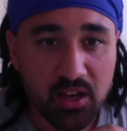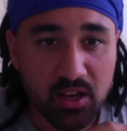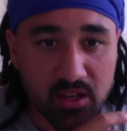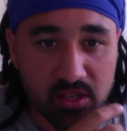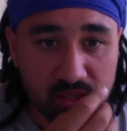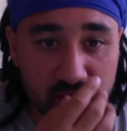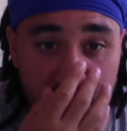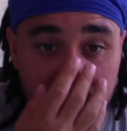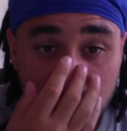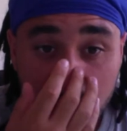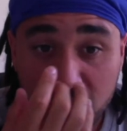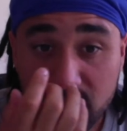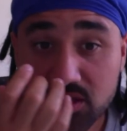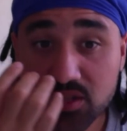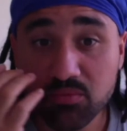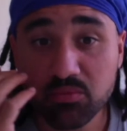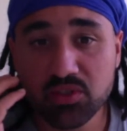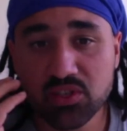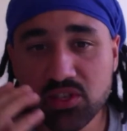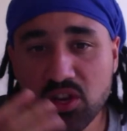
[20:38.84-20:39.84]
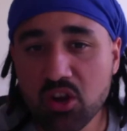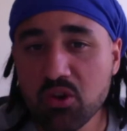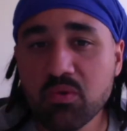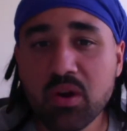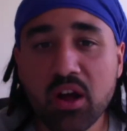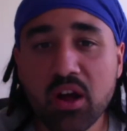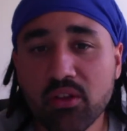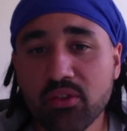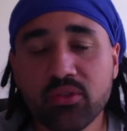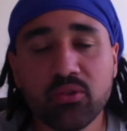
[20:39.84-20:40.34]
So, this answer was so
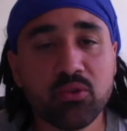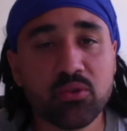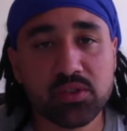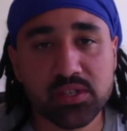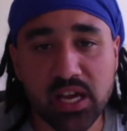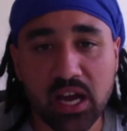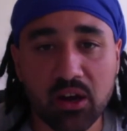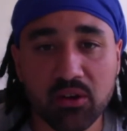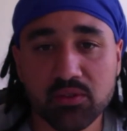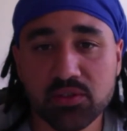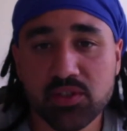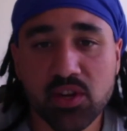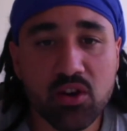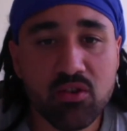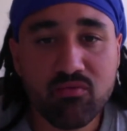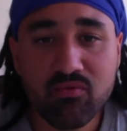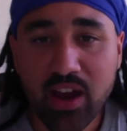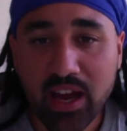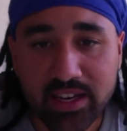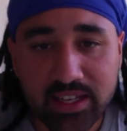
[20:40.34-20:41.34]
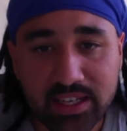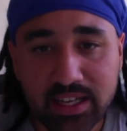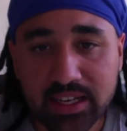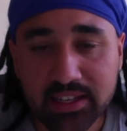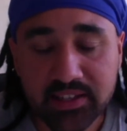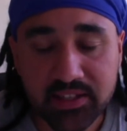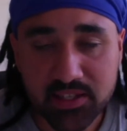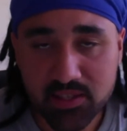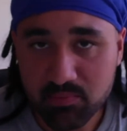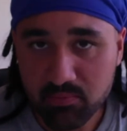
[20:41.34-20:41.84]
well thought out, so radically
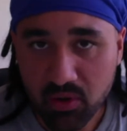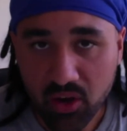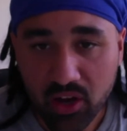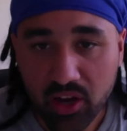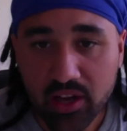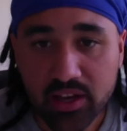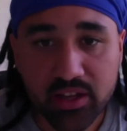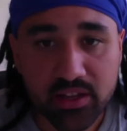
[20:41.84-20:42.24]
inspired,